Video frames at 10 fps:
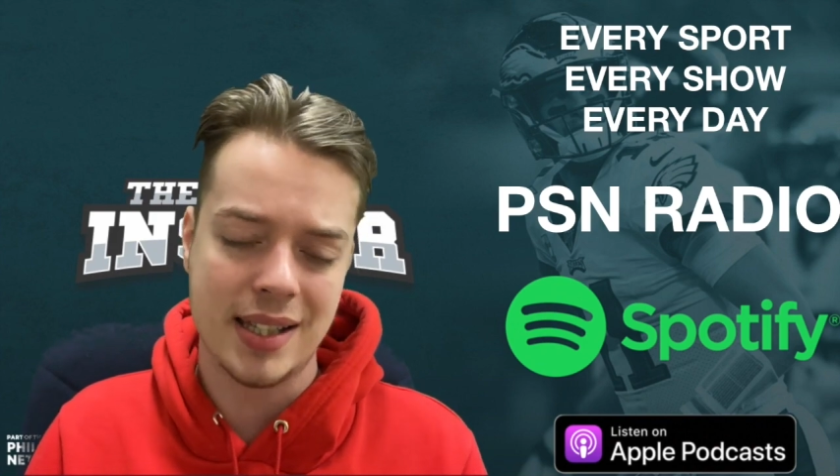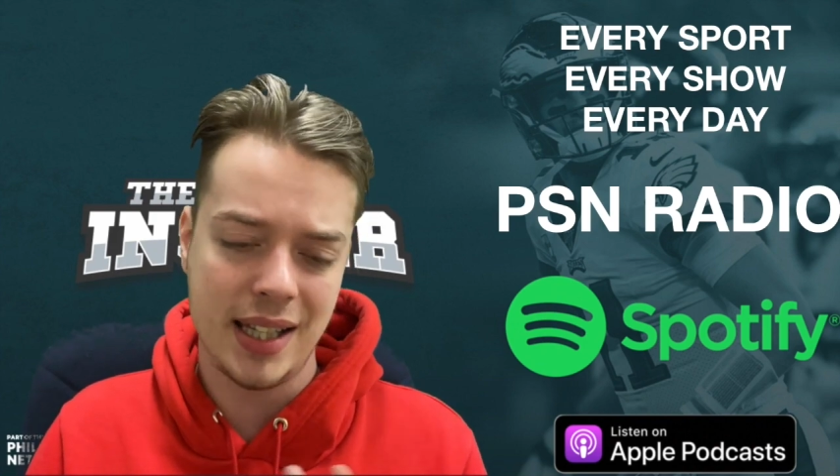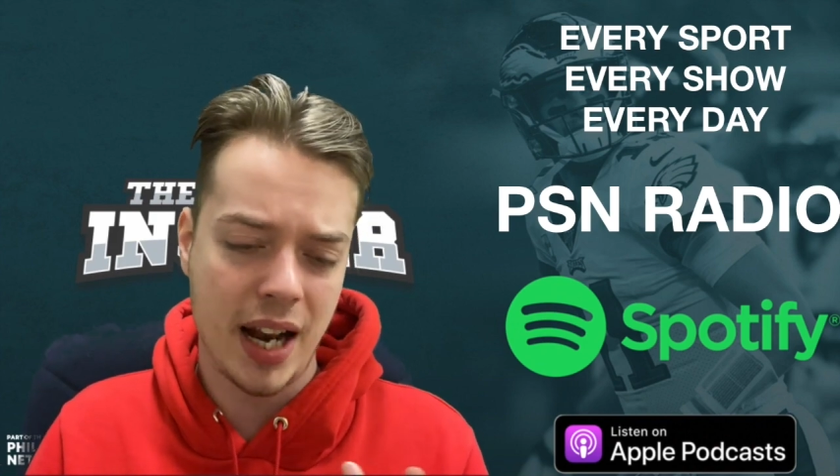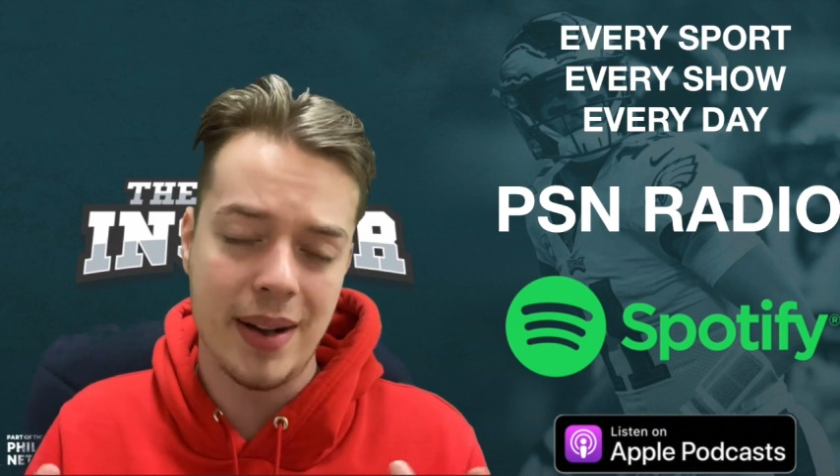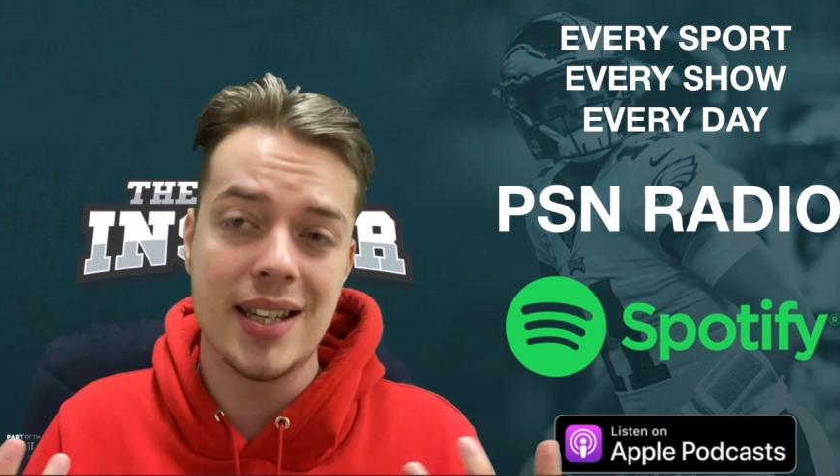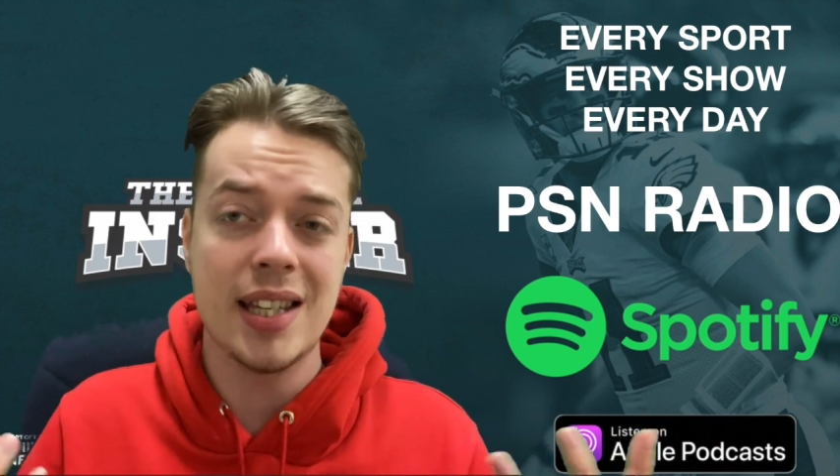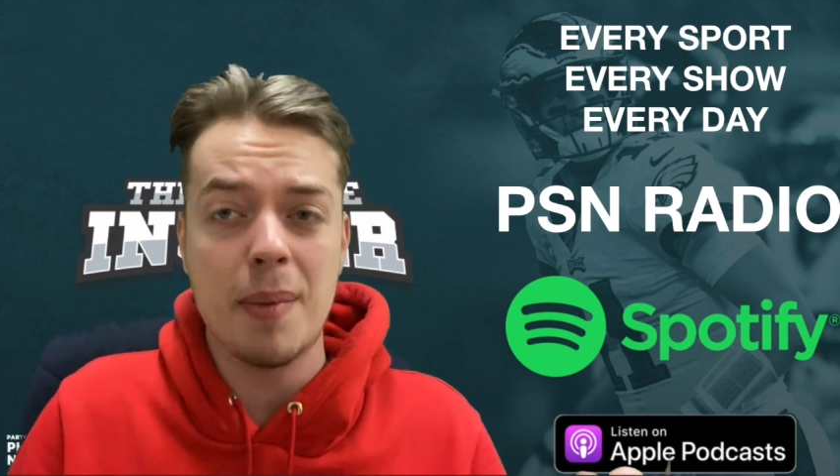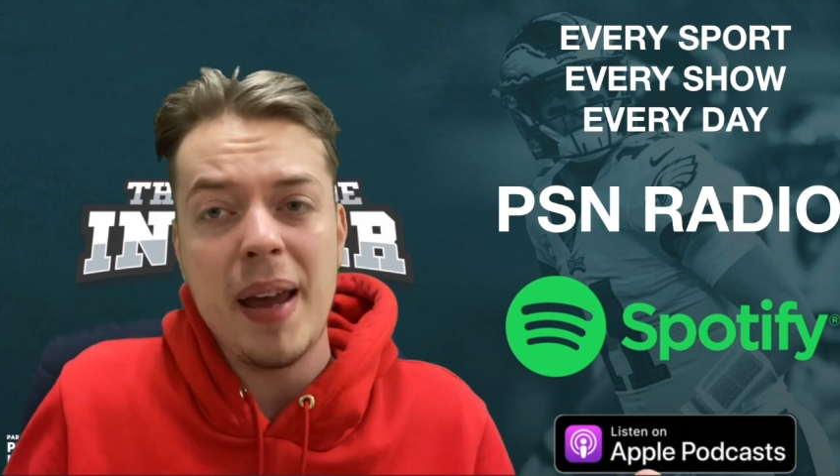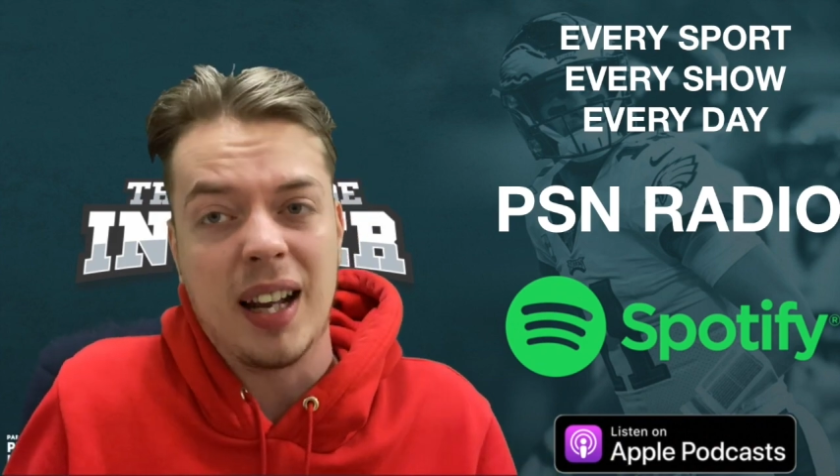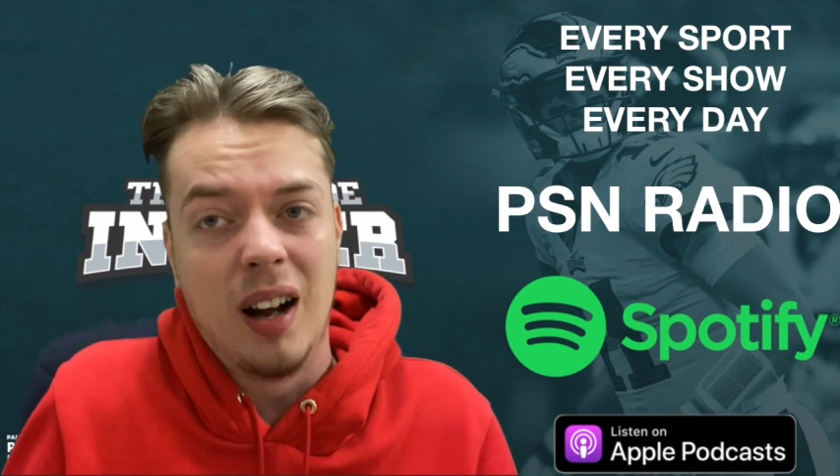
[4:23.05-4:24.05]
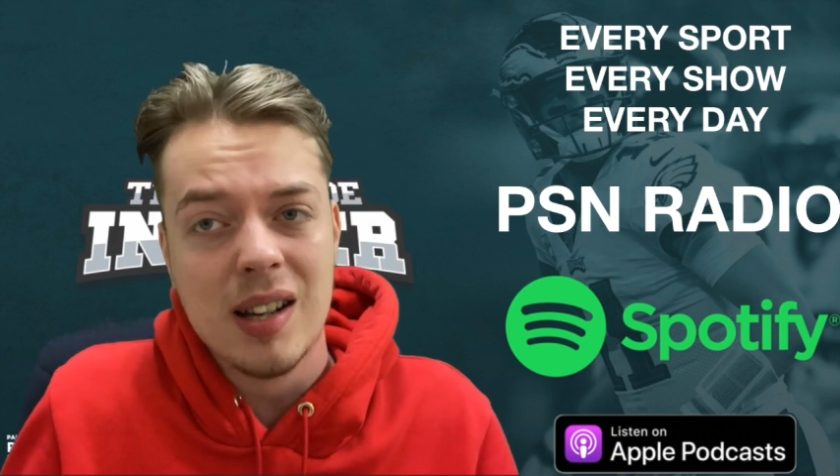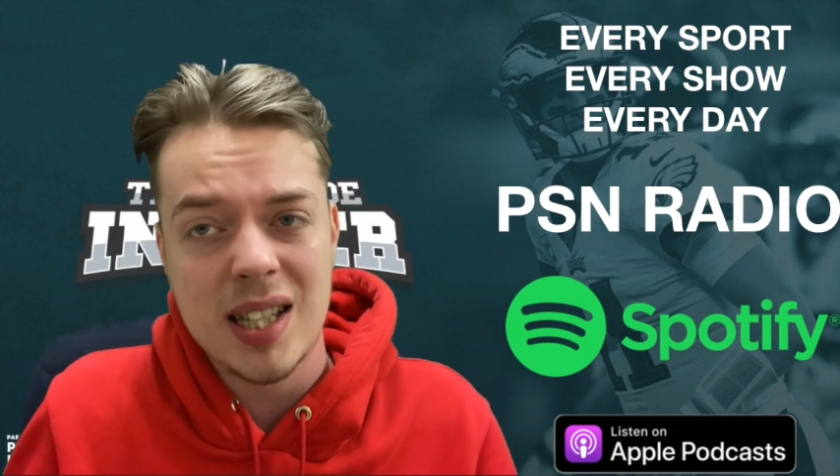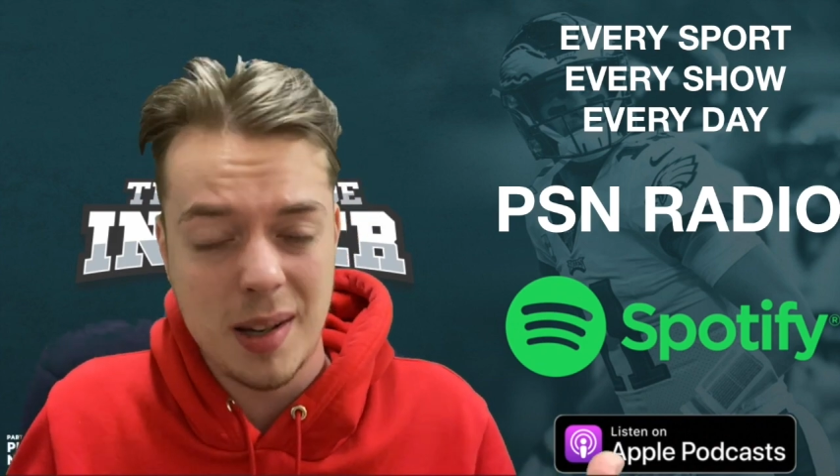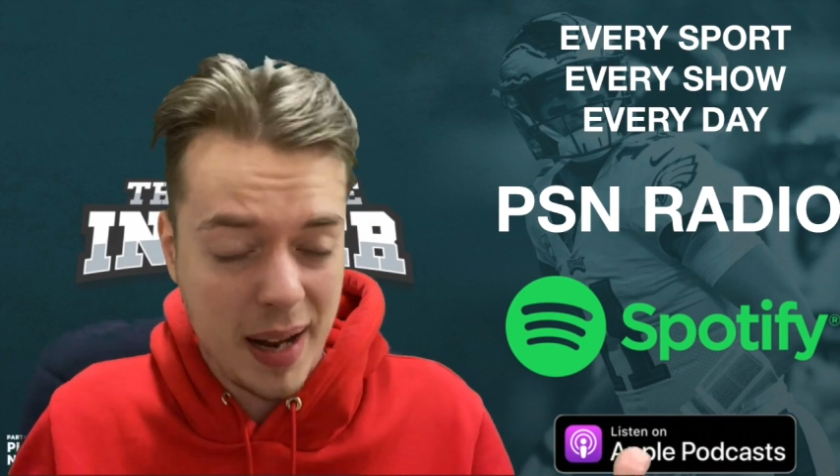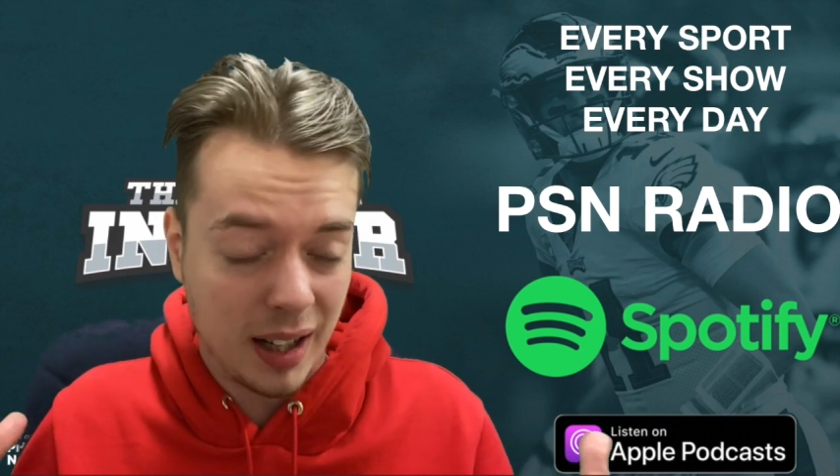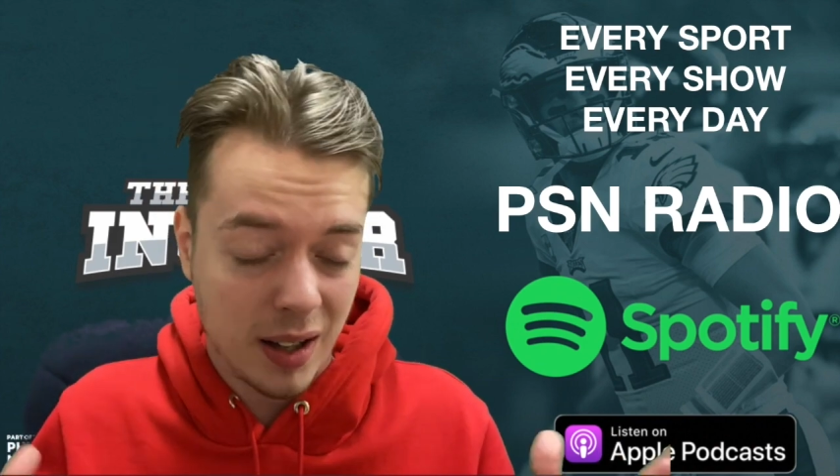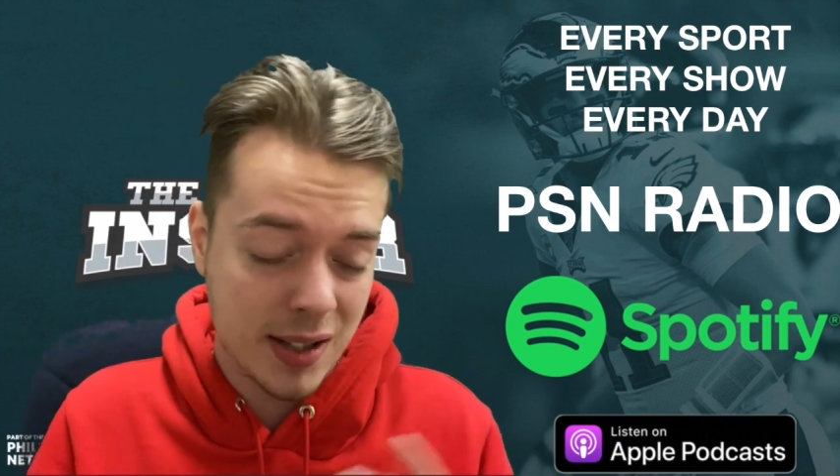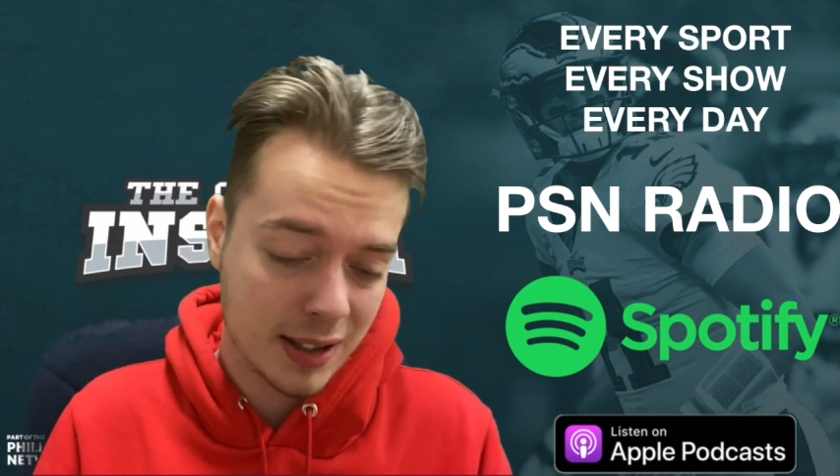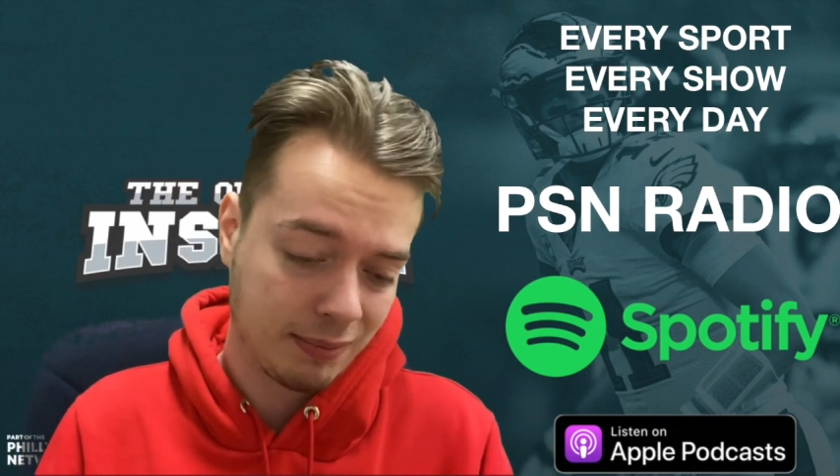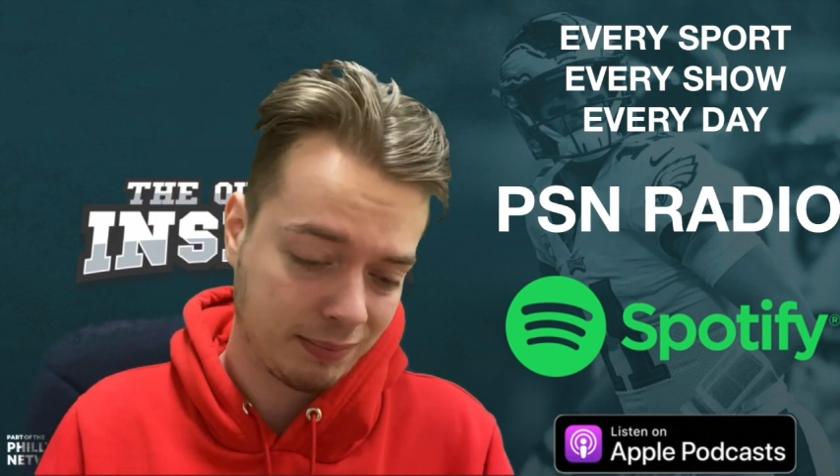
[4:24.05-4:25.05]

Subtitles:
you know, it's a big loss. It's a big loss.